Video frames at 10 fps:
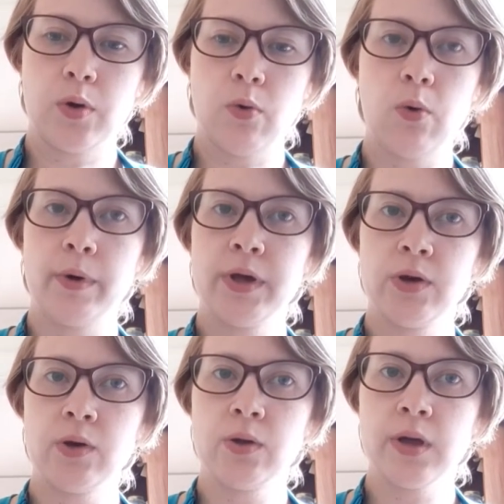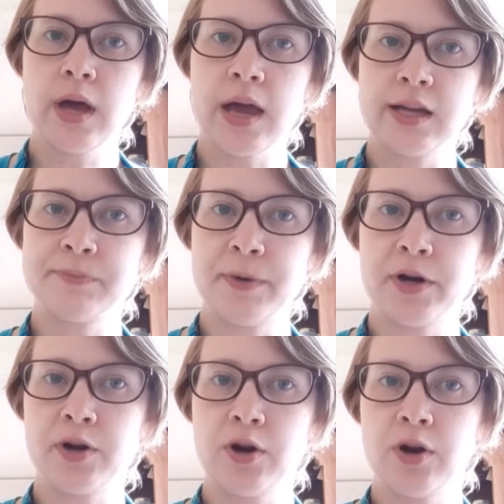oil, and
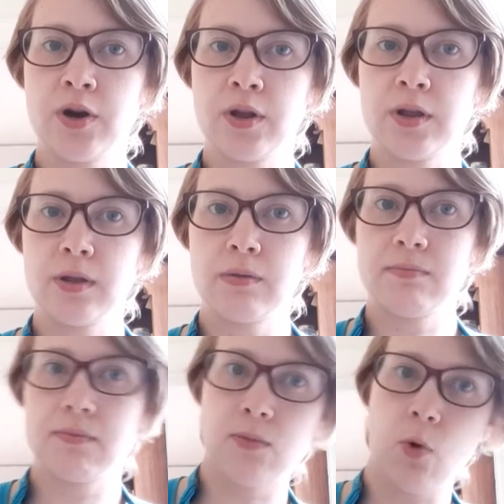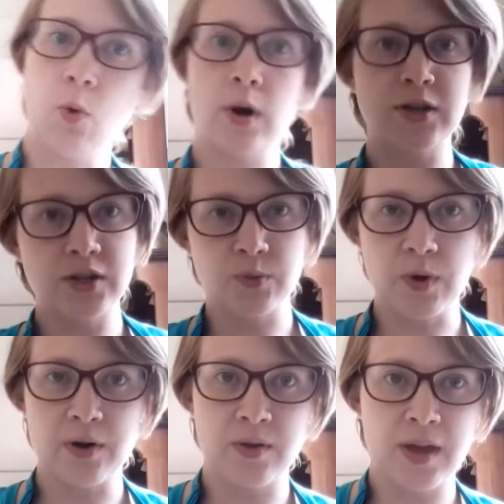butter, or just
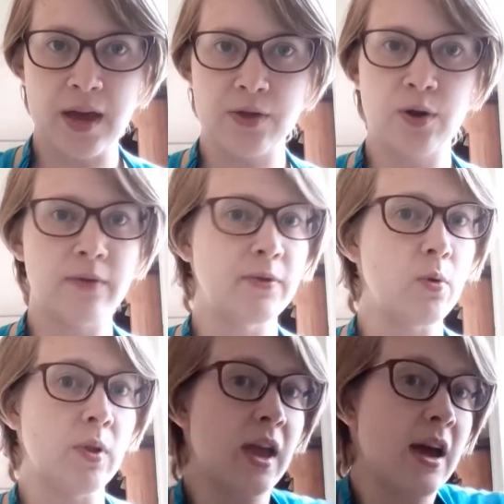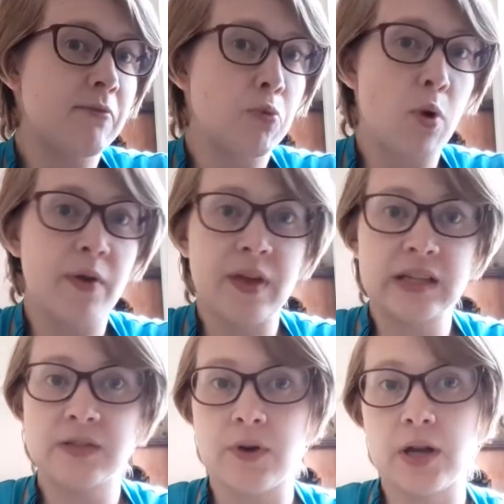one or the other. If you only have one,
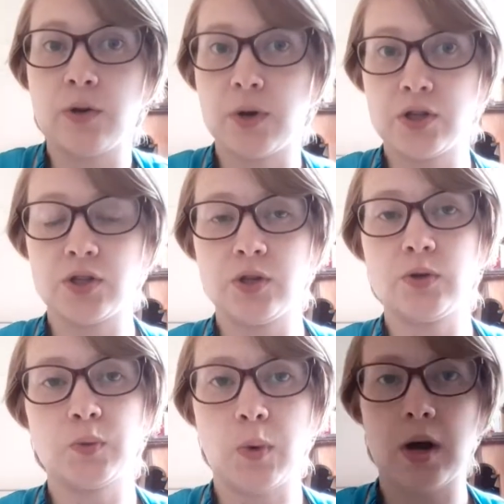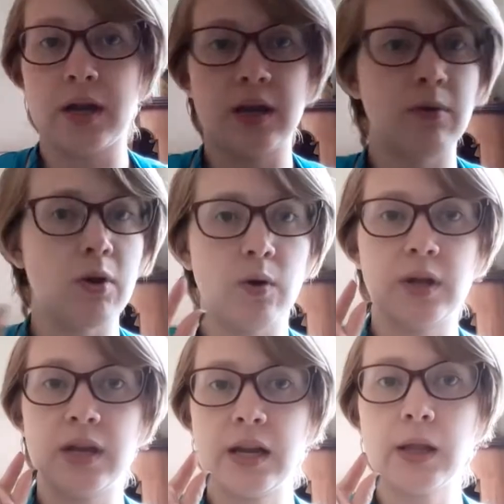that's fine. You can just use one. You only
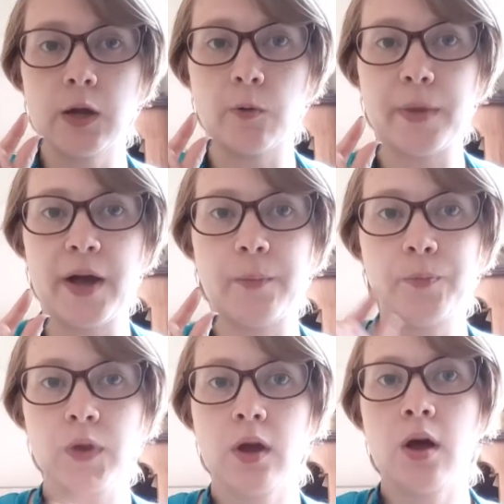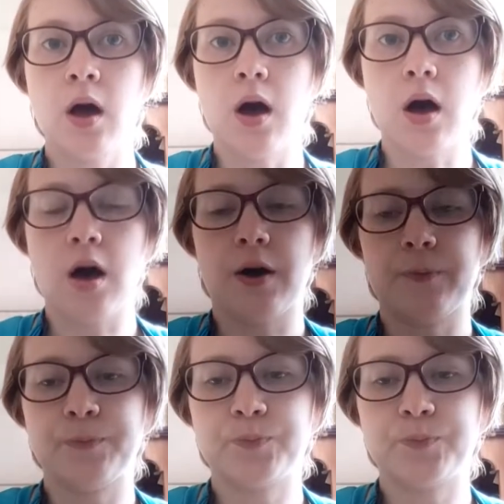need a little bit. But